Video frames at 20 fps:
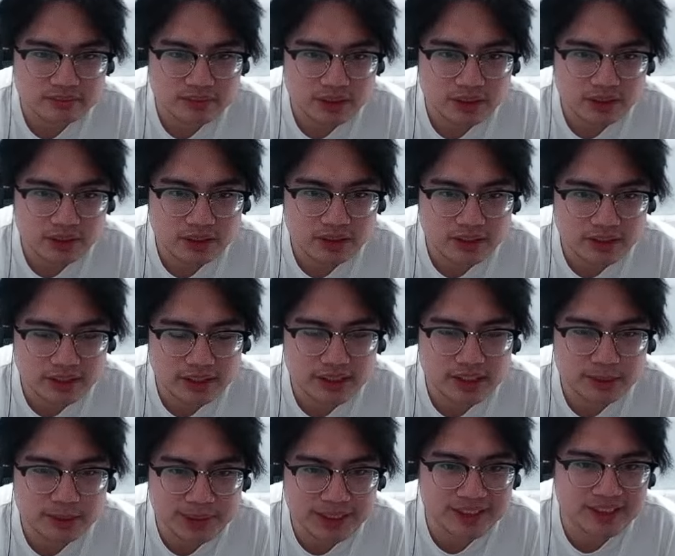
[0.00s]
her clearing
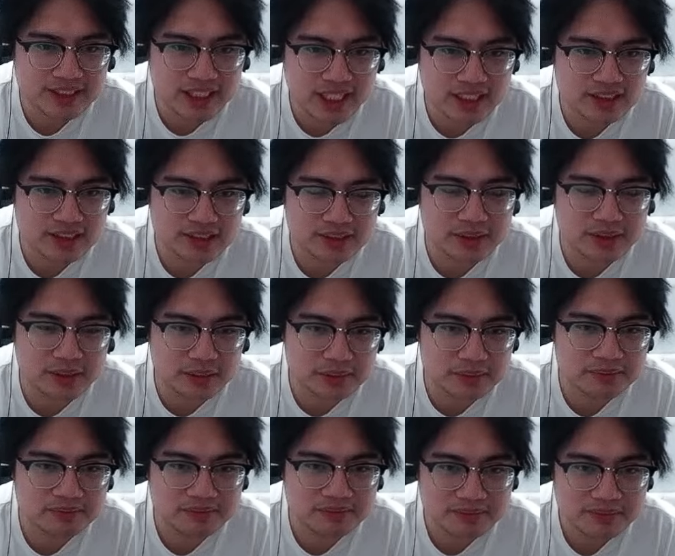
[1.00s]
speed is kind of
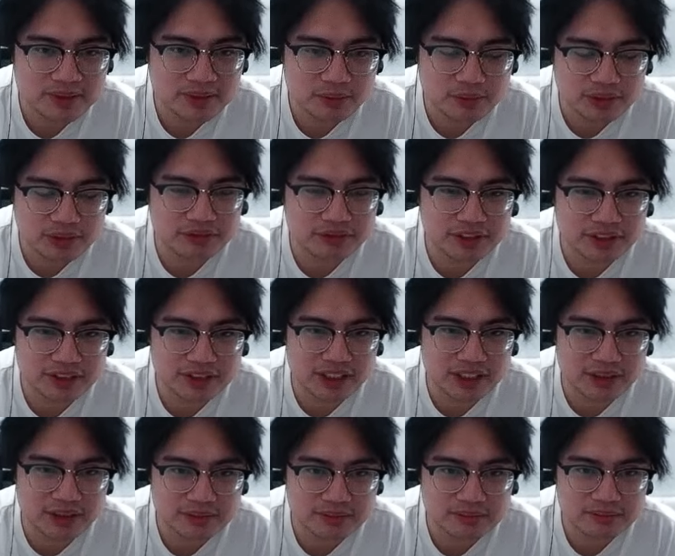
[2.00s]
slow with the first
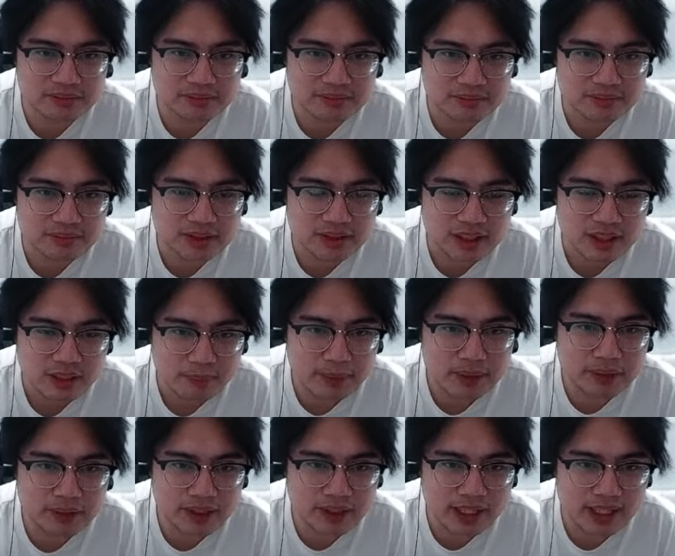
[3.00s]
skill. But
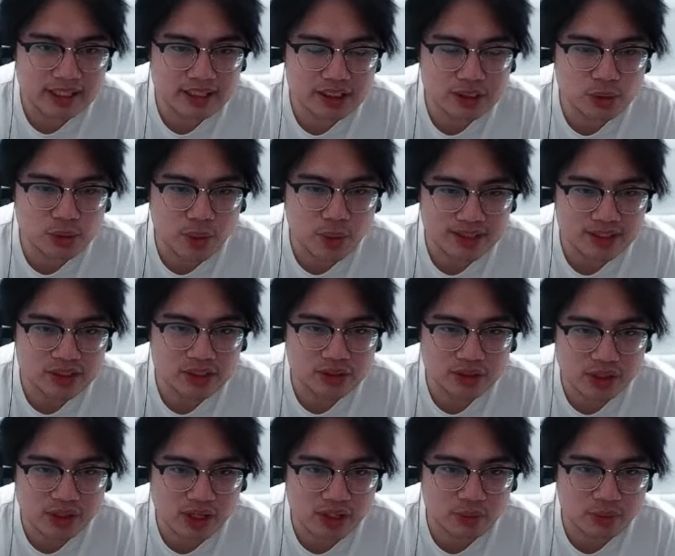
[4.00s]
her laning is quite
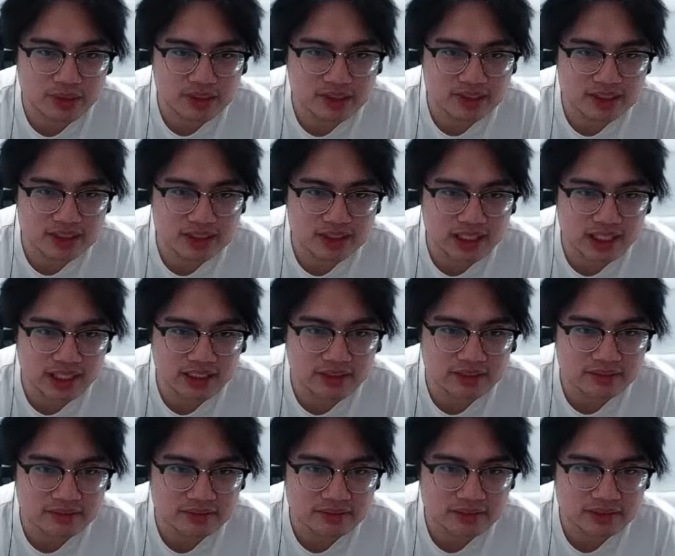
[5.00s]
strong with a
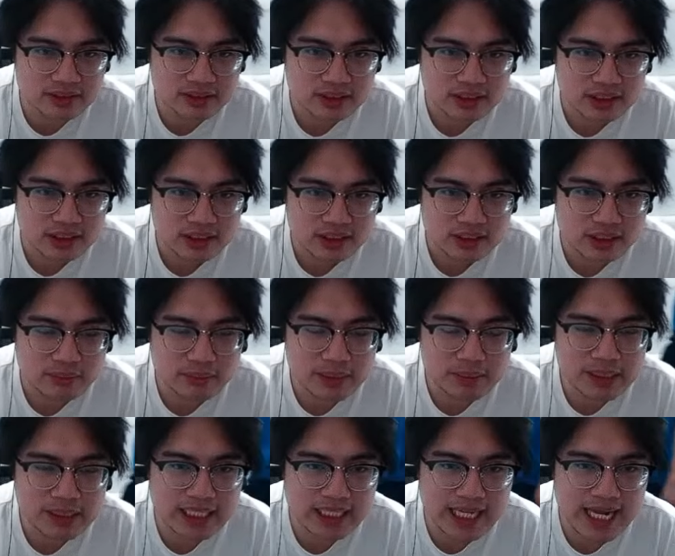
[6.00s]
sustain. So
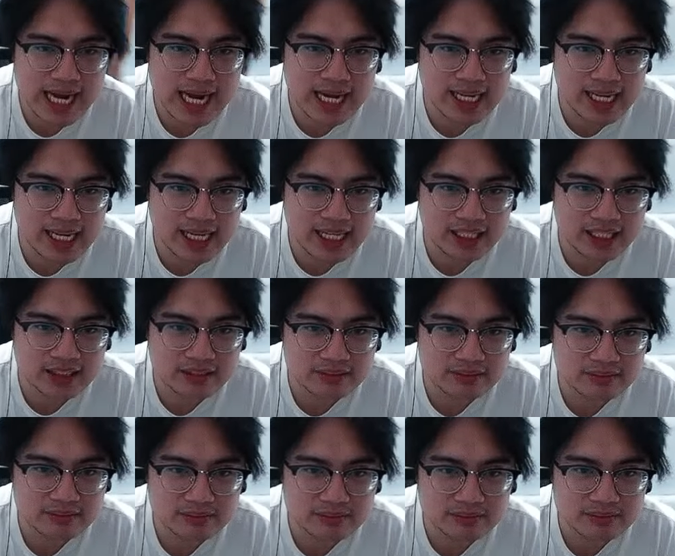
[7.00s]
maybe like a high A.
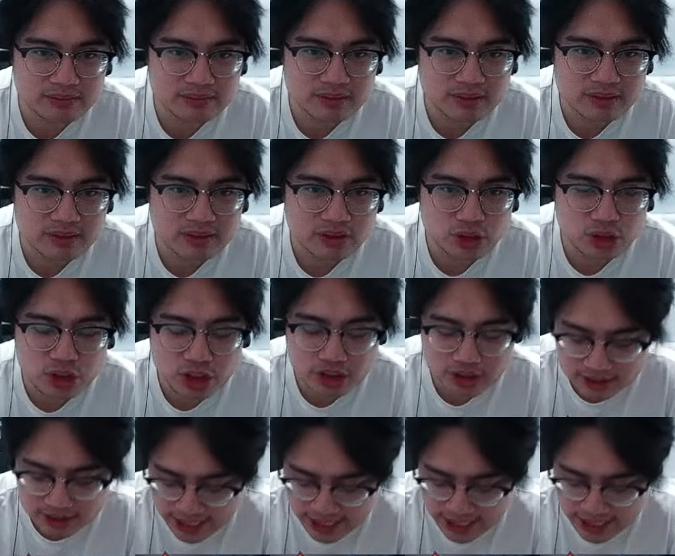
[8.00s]
Lunox is